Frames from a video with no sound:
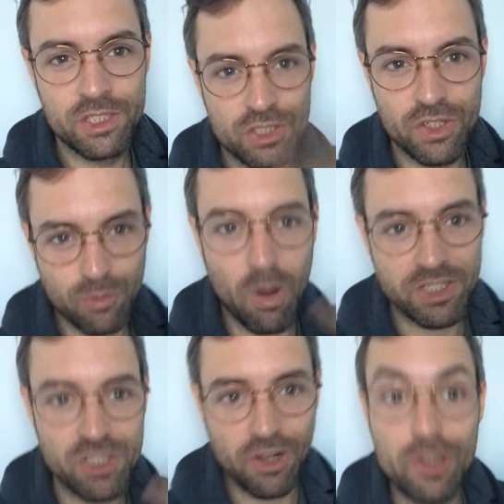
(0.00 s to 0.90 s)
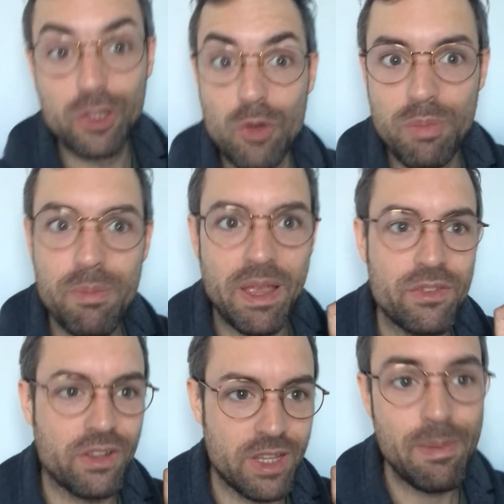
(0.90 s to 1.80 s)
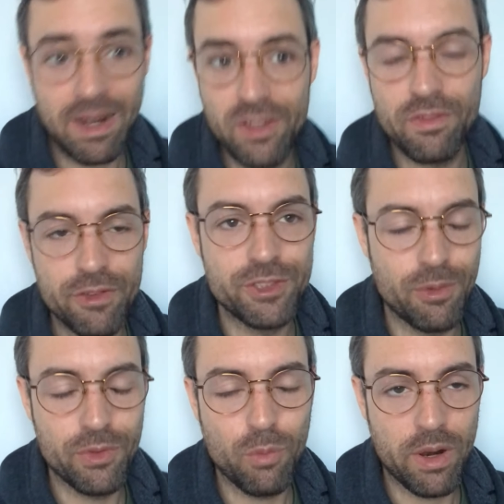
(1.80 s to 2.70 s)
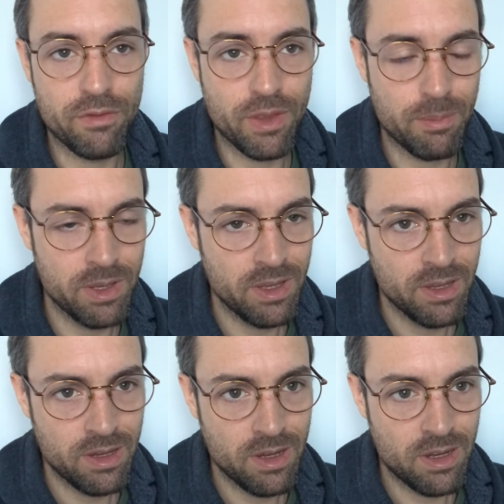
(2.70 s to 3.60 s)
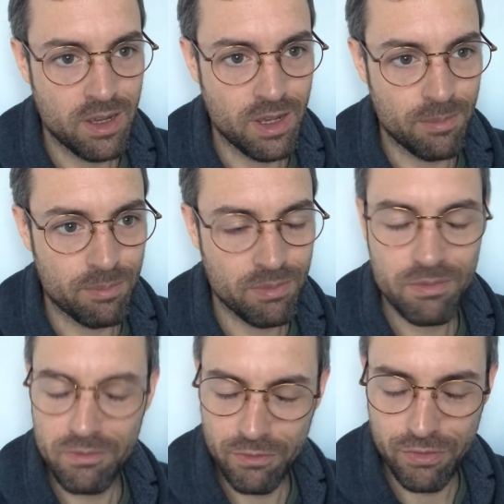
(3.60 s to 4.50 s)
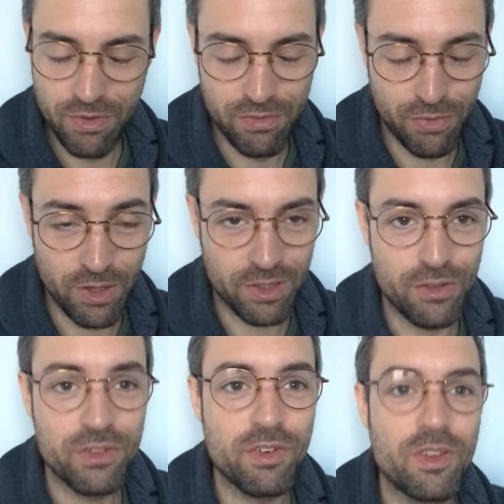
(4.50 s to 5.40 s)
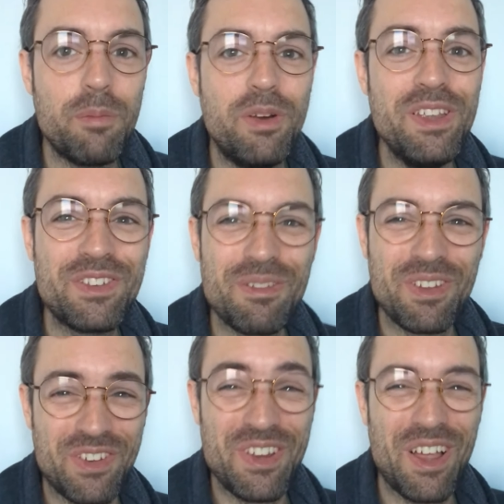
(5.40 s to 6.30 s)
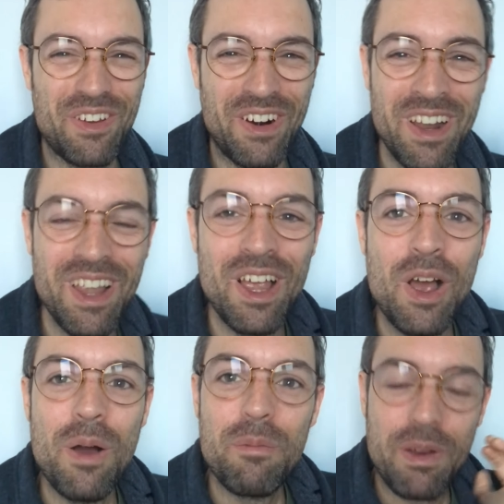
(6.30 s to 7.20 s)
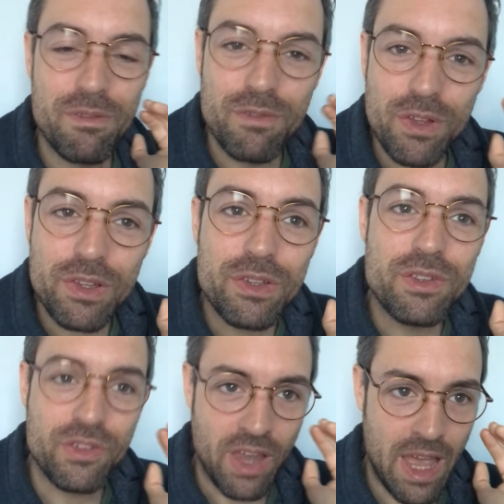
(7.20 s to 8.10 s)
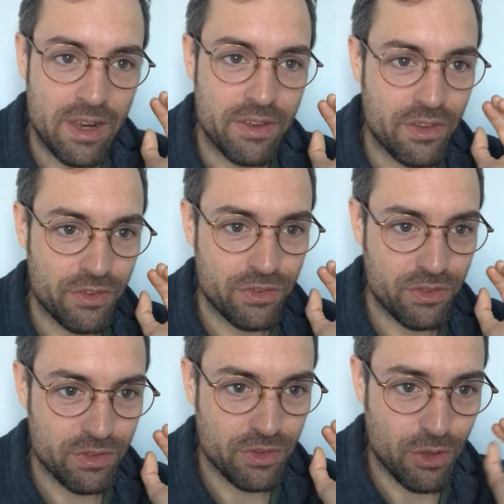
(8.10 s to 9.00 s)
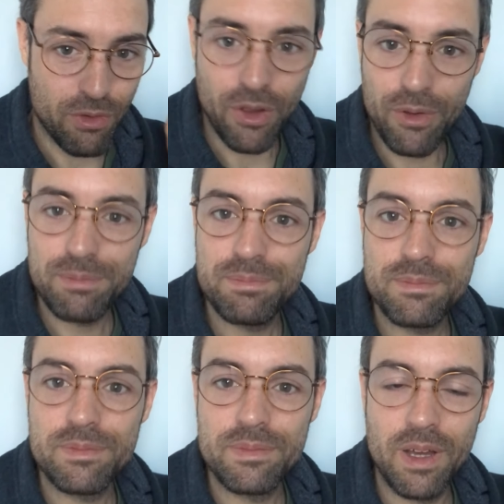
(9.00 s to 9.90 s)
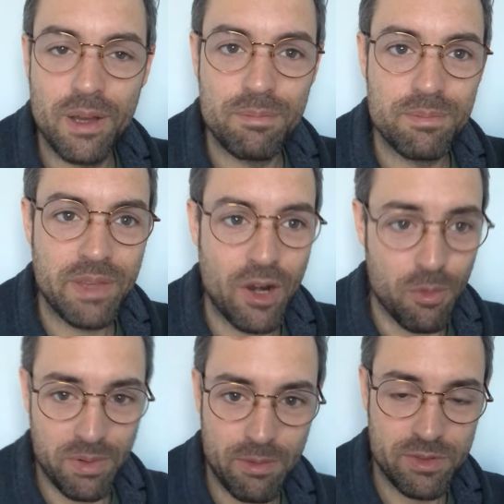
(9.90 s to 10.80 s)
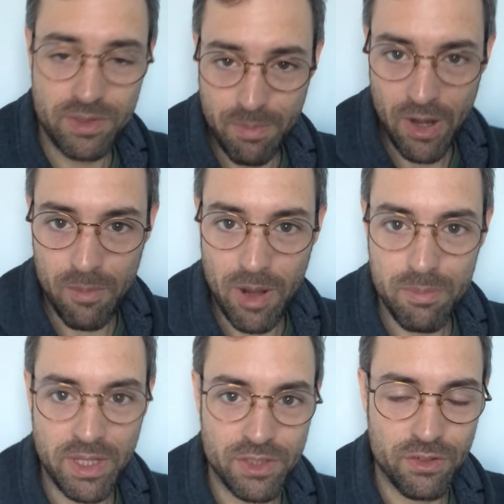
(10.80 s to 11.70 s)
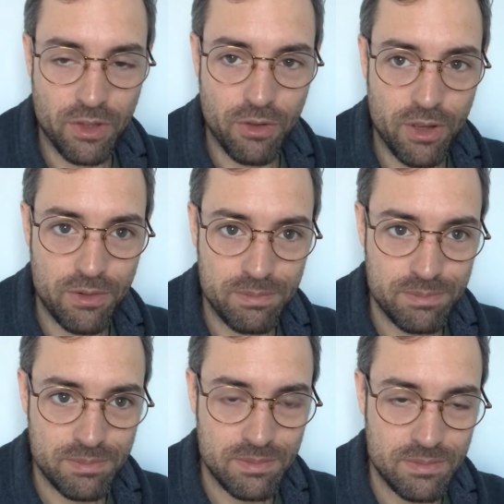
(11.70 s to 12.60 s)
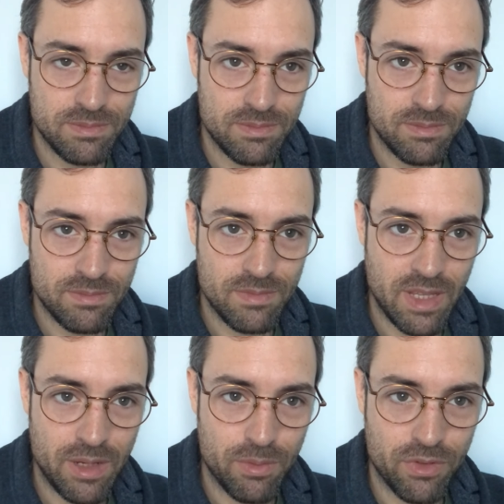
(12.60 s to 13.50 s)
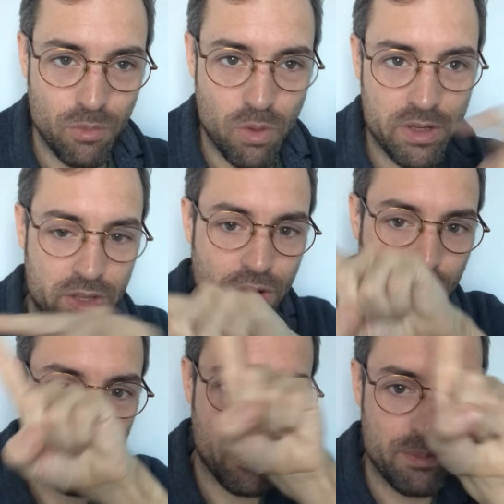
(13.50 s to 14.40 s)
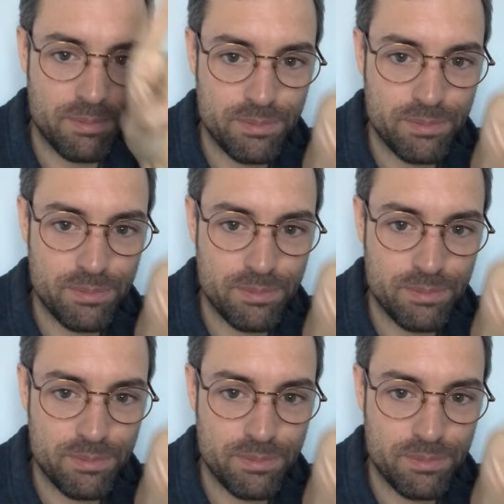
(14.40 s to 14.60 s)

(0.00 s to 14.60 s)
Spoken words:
just watched on a loop, basically. Back to the Future was one of them. Footloose, for some reason, was another. But Footloose had this logo that opened. It was just the Paramount Pictures logo. And it was the one, where the